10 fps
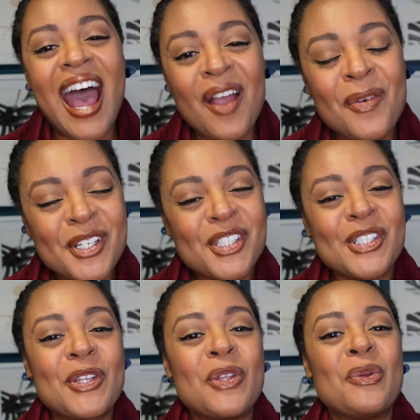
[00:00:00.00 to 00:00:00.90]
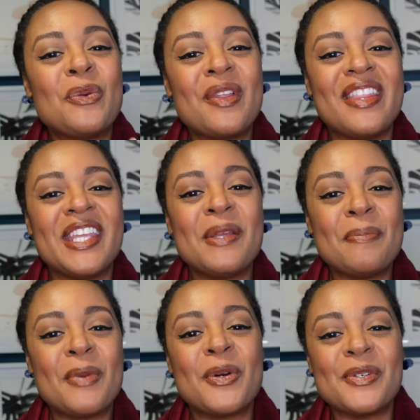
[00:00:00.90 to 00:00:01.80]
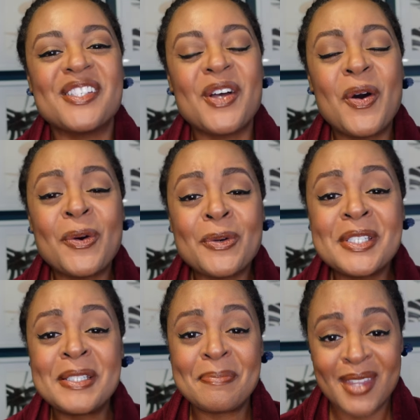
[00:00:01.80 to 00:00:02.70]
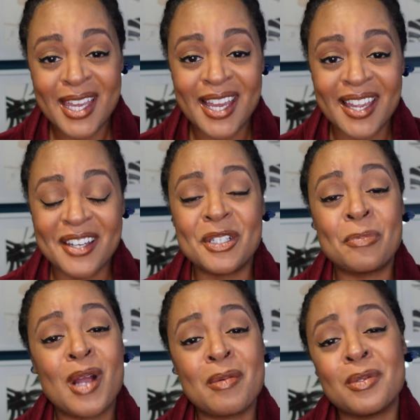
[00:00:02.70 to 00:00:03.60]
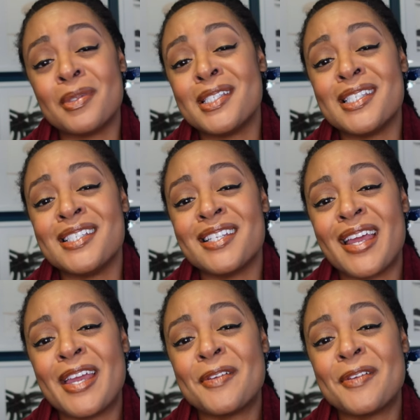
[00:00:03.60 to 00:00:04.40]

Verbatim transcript: I want to show you the most wholesome thing you'll probably see today.